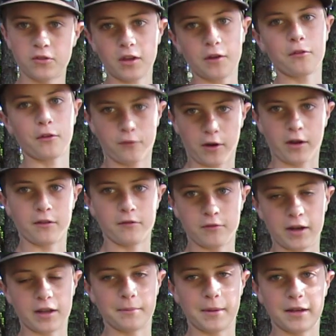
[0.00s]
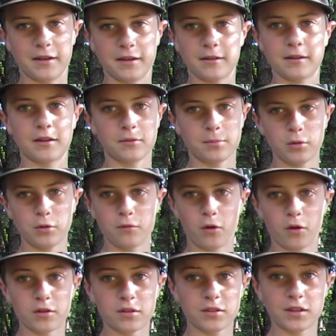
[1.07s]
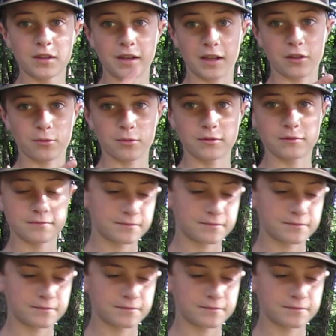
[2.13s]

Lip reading: Definitely recommend it. Let's move on to the next